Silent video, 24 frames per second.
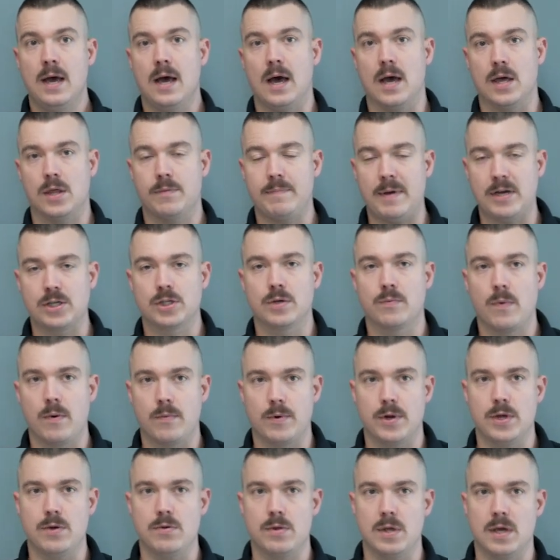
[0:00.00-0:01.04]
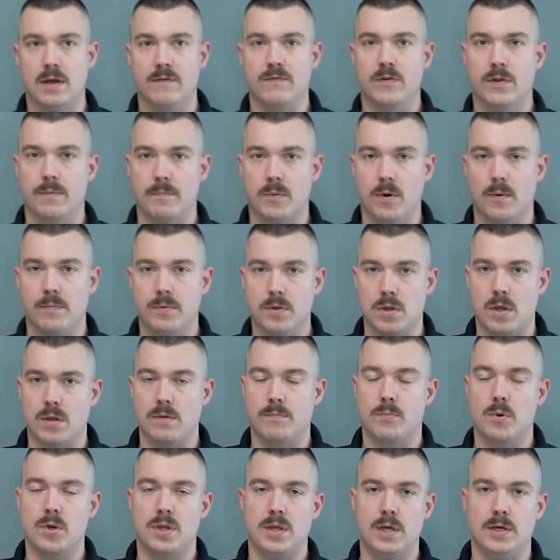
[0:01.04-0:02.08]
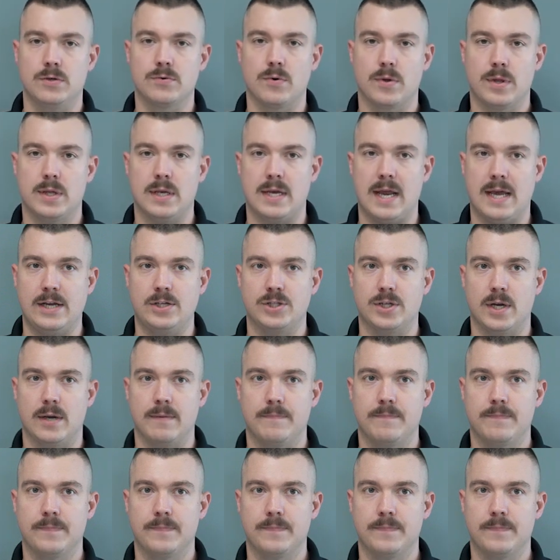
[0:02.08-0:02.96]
especially when we're using it for the purposes of procedural sedation.